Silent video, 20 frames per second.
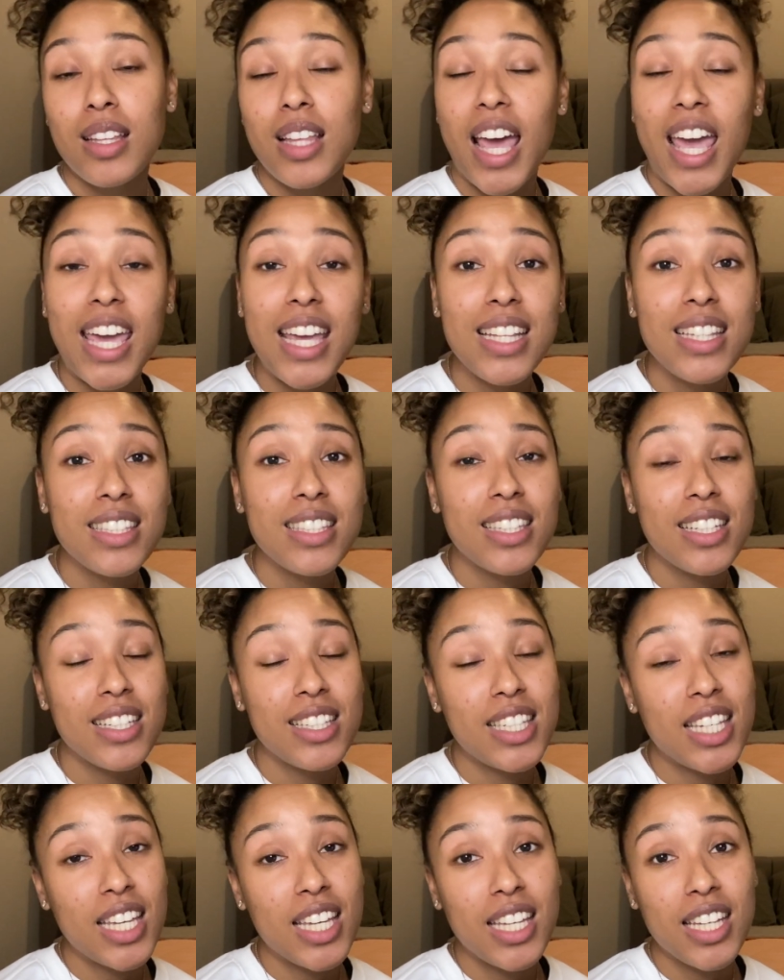8 to
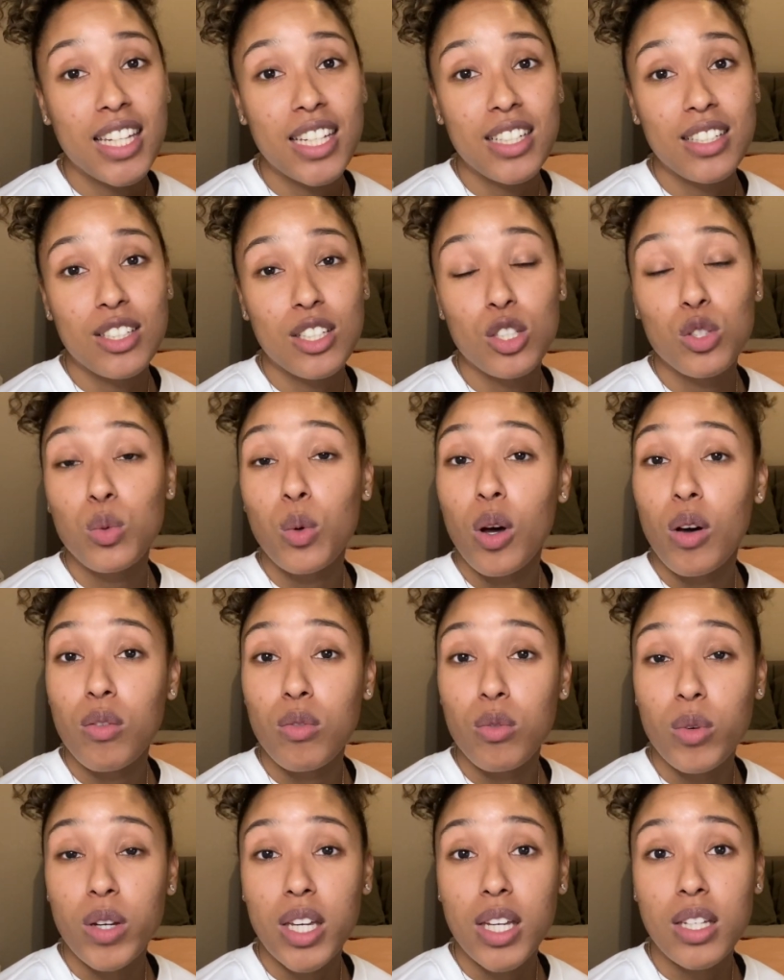10 to
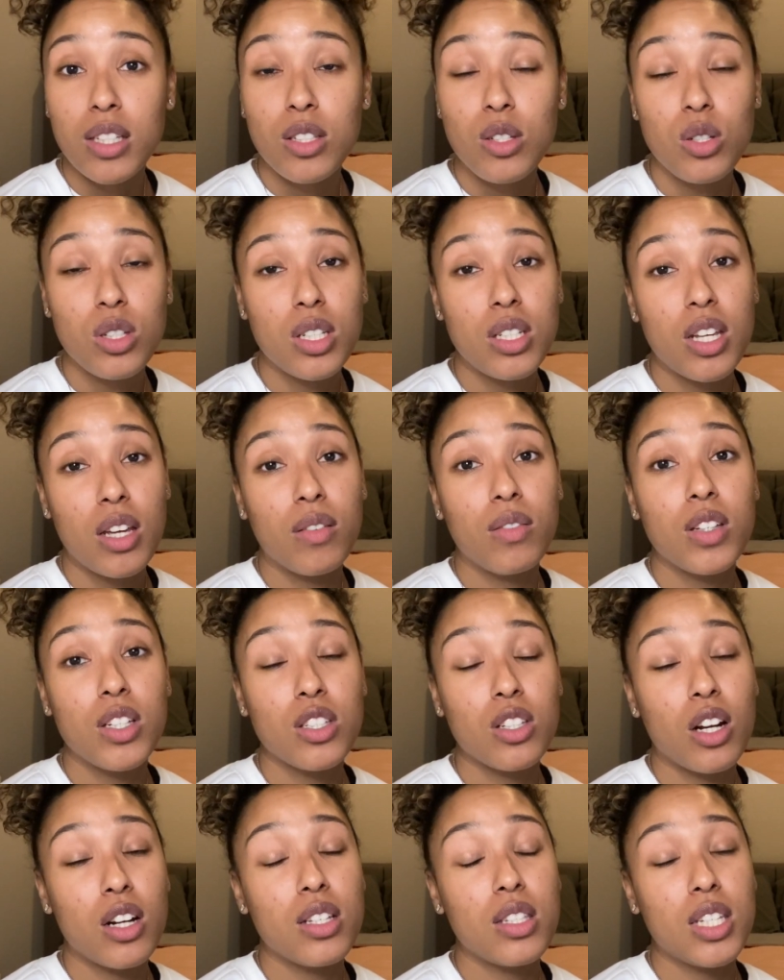12 weeks, you should definitely
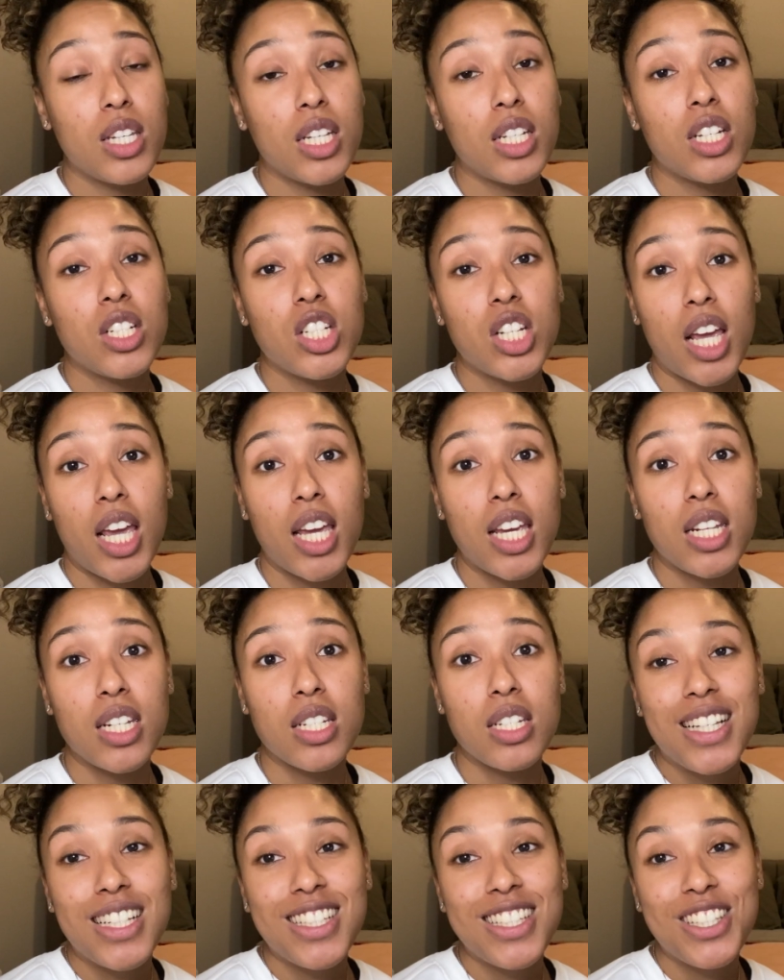start seeing a
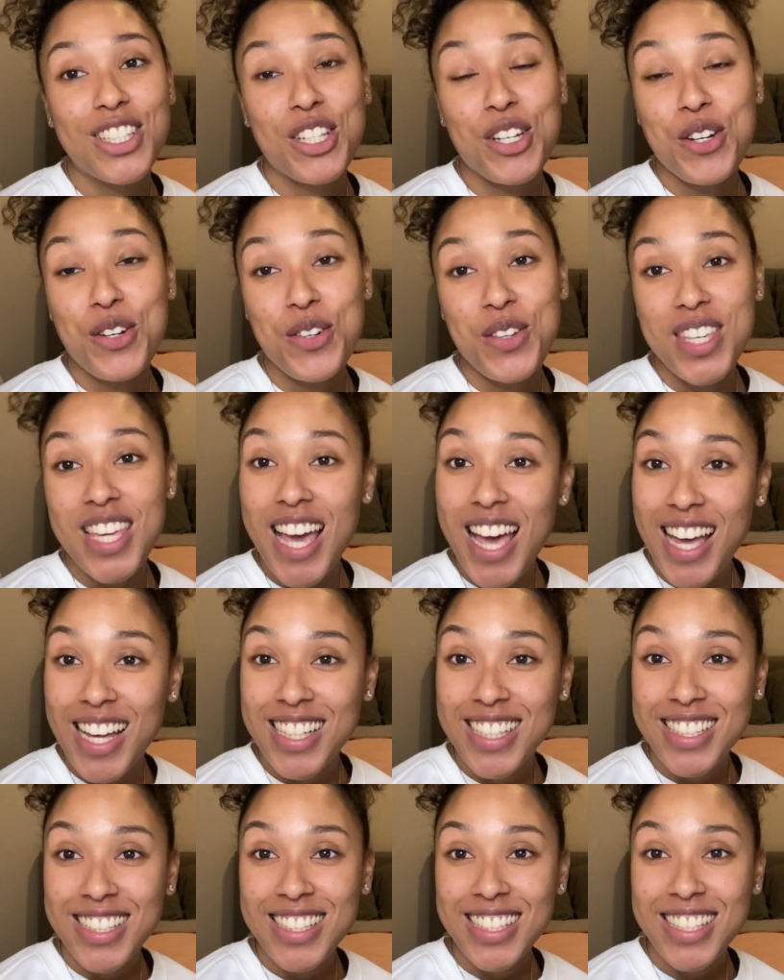change. So yeah,
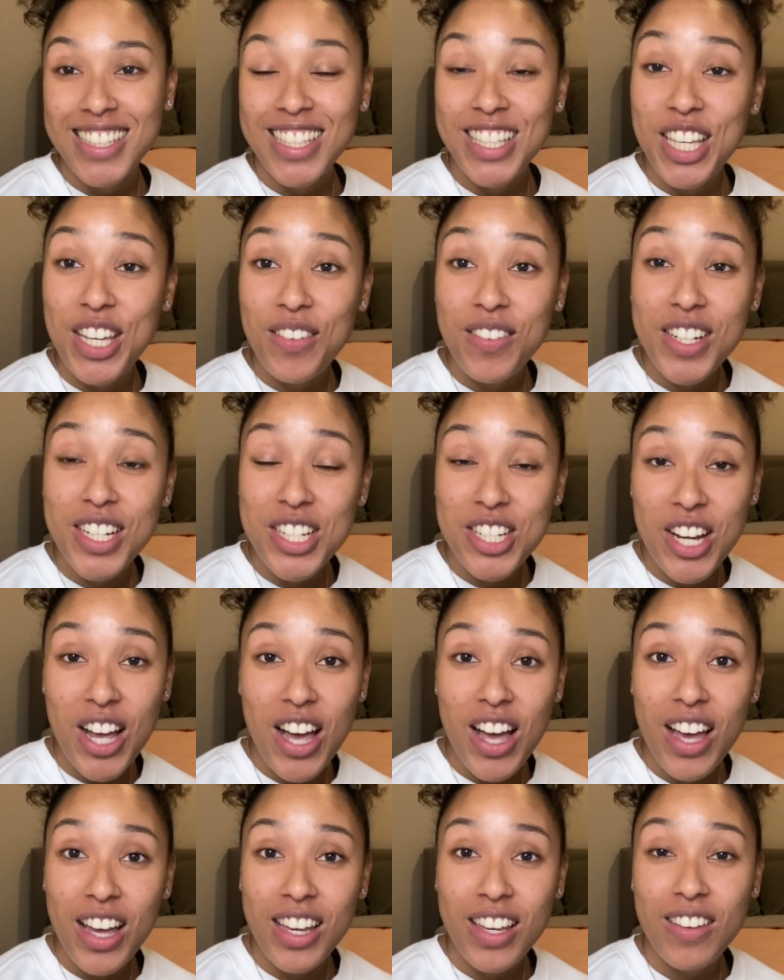give it a
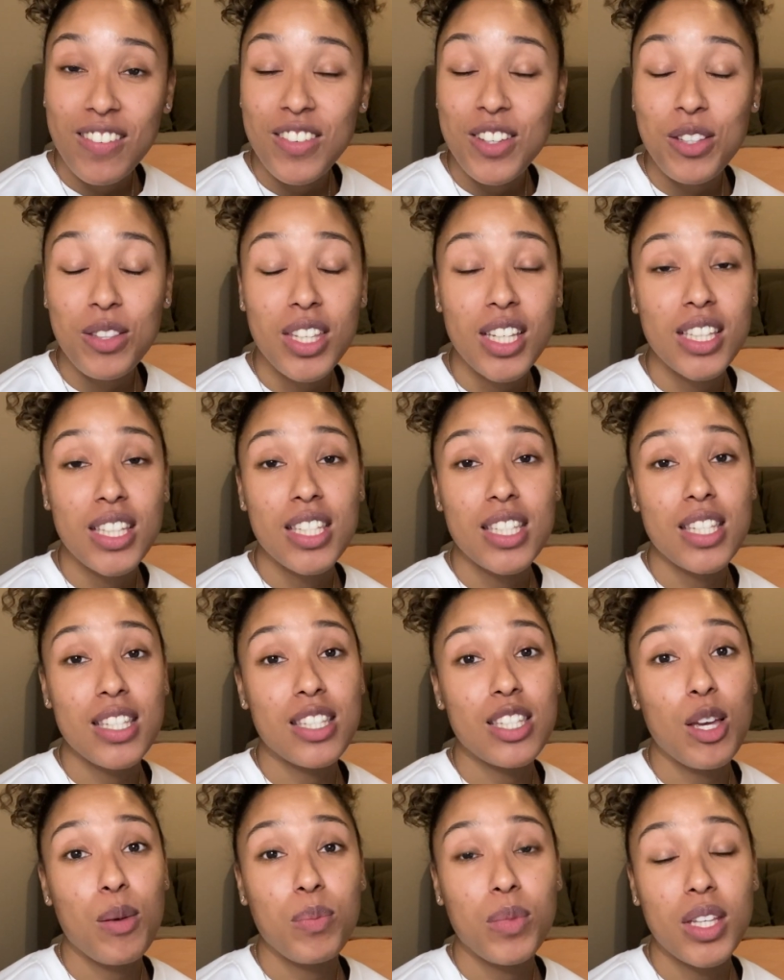shot if you think this is
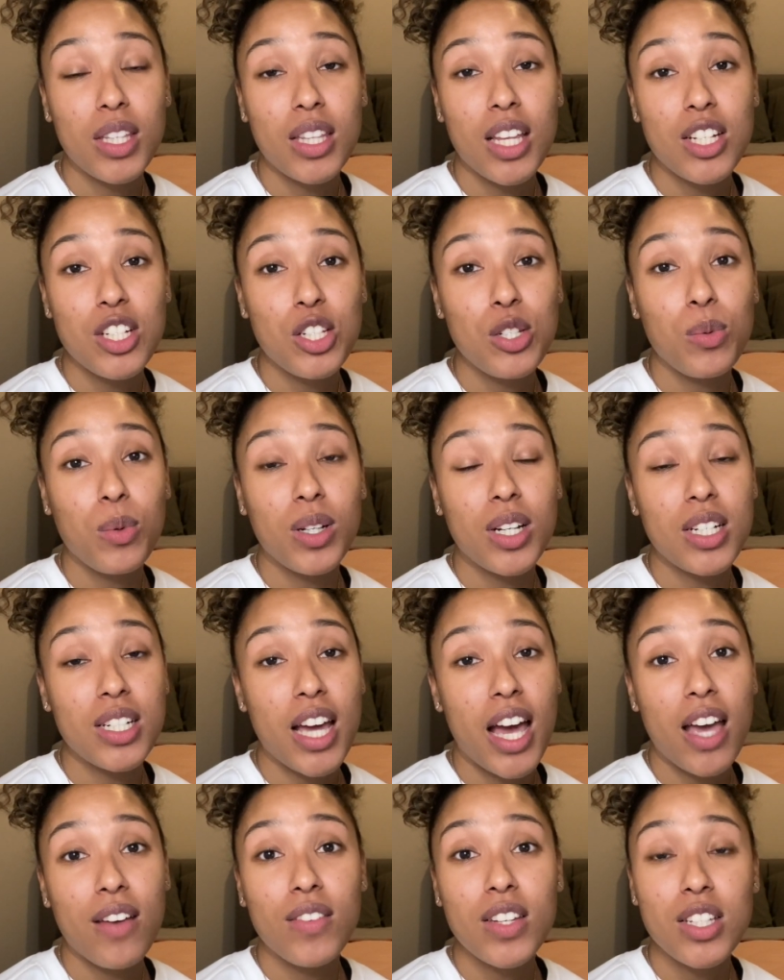something that you want to
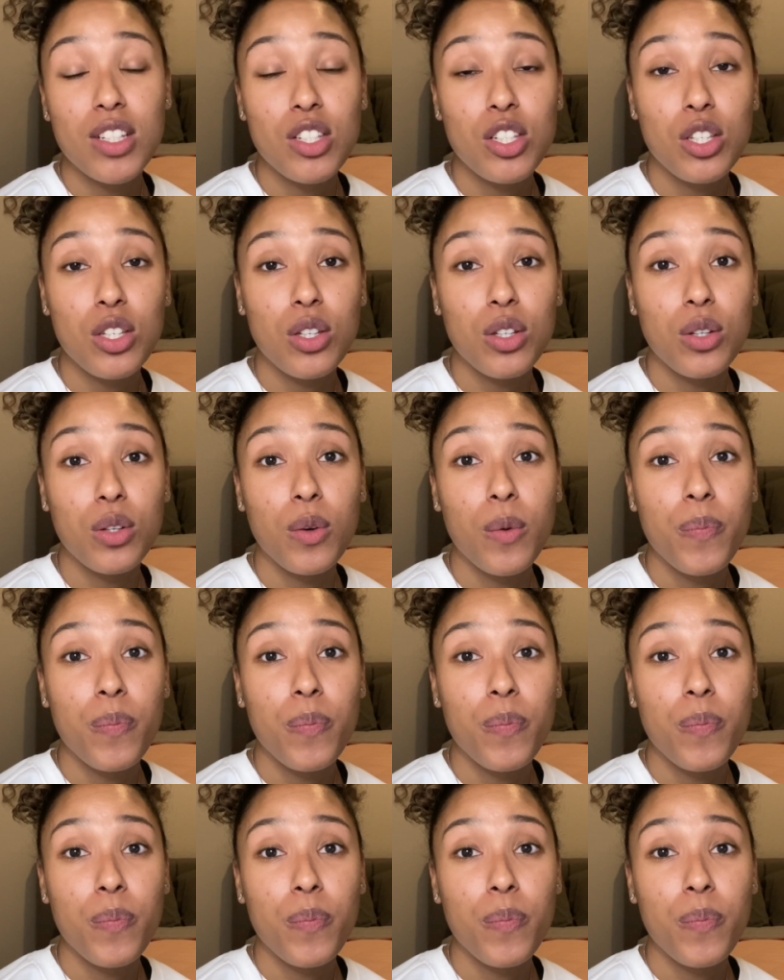dive into.